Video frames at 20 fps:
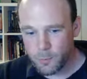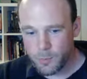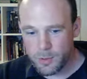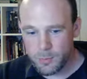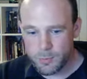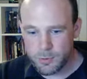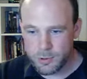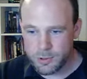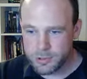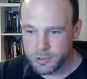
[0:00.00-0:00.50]
We
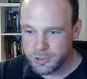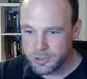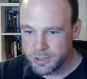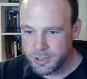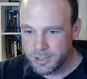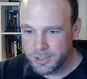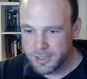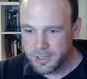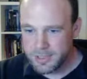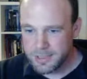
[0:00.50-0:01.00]
would
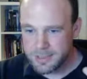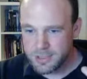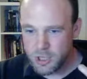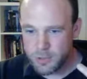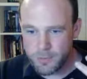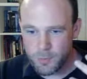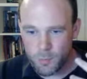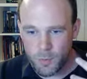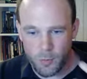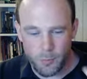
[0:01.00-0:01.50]

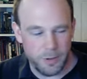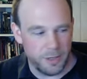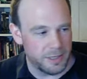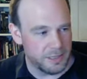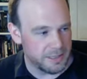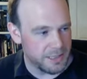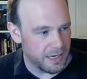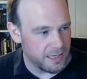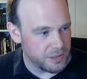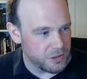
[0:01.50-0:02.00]
determine what we
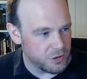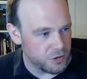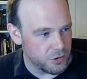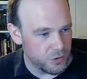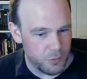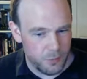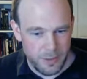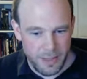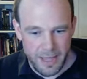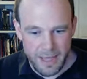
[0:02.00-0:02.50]
decide to
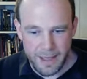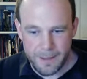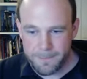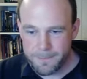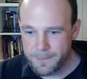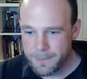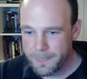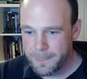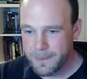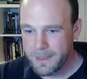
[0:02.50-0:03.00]
do there,
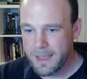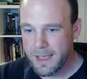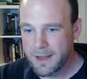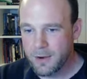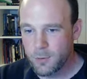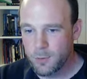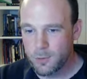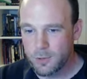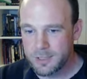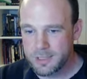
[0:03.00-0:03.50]
and
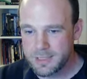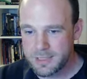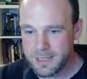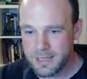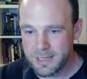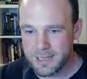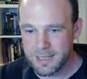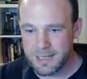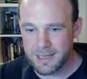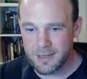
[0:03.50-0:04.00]
all this is
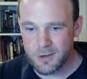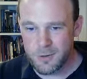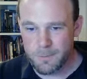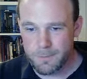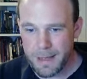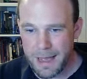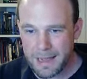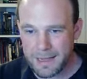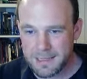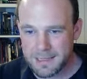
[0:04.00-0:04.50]
going to come
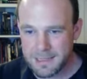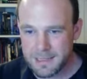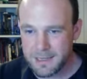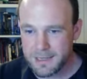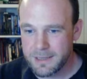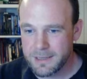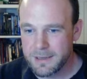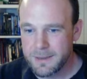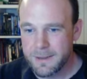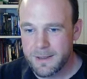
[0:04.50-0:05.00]
back
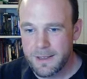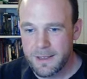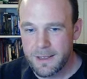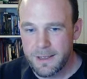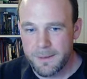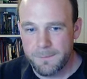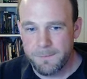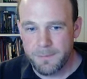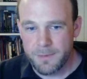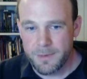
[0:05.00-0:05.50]
to
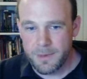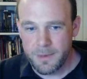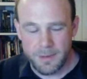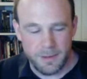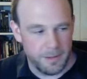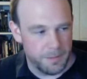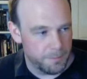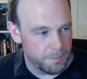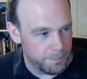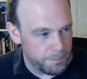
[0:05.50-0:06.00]

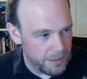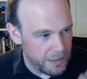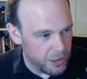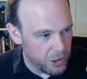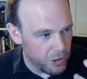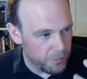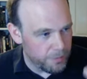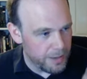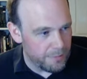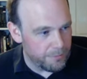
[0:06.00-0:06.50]
be in
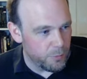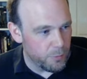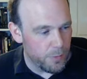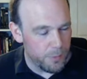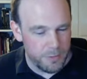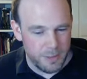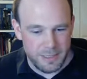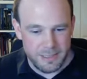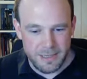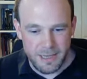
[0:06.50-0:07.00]
our memory when
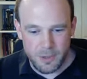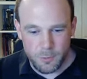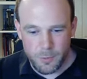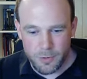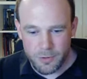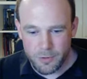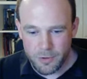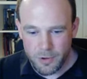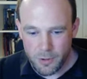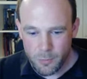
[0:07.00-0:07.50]
we decide
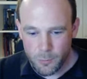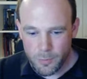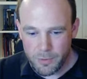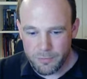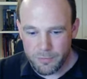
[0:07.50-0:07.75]
whether or not we